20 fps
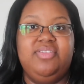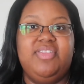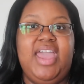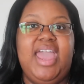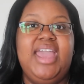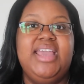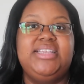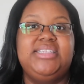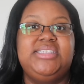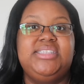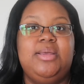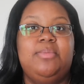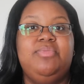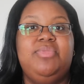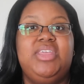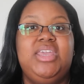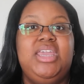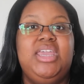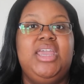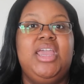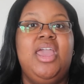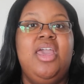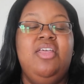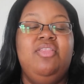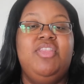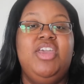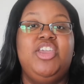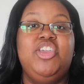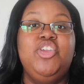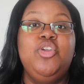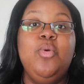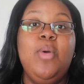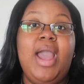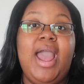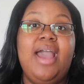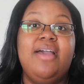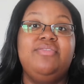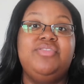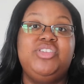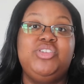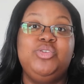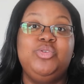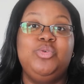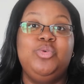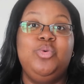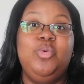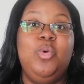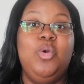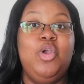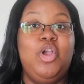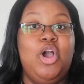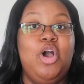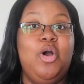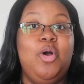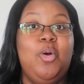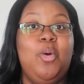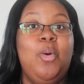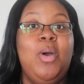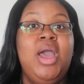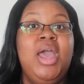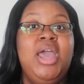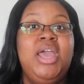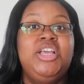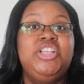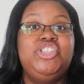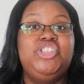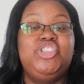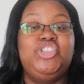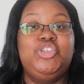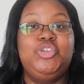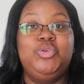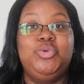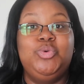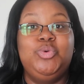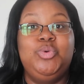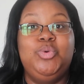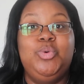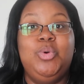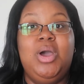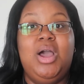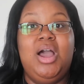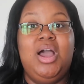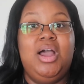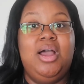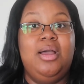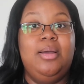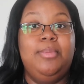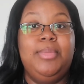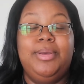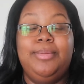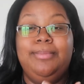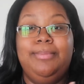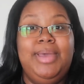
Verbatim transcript: That is something that you have to go to um,